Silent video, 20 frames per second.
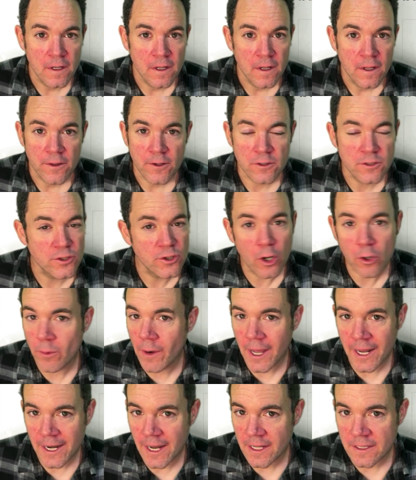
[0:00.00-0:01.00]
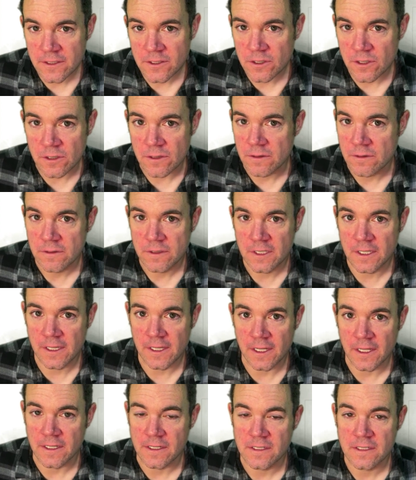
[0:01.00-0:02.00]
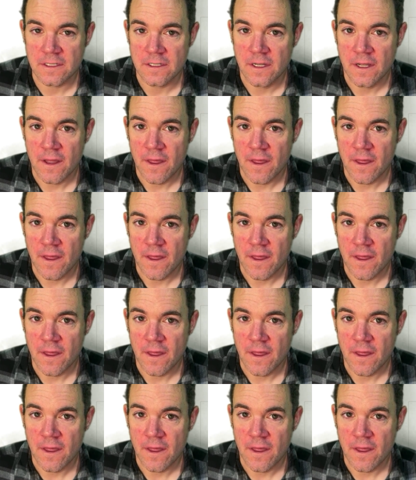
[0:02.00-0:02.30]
There's no right answer to this.